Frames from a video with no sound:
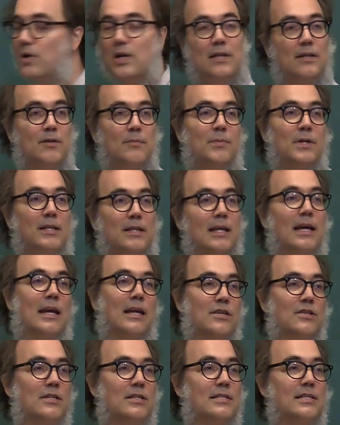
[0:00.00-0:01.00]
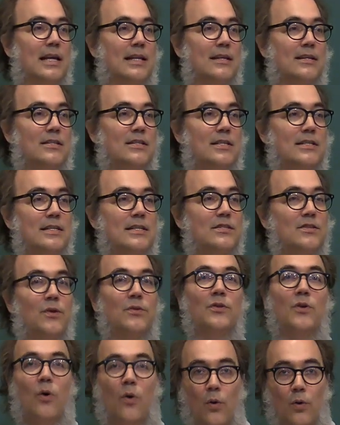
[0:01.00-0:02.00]
interpretation, this energy. It's
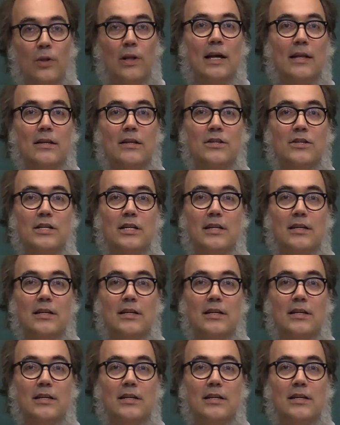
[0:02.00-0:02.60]
not the old energy,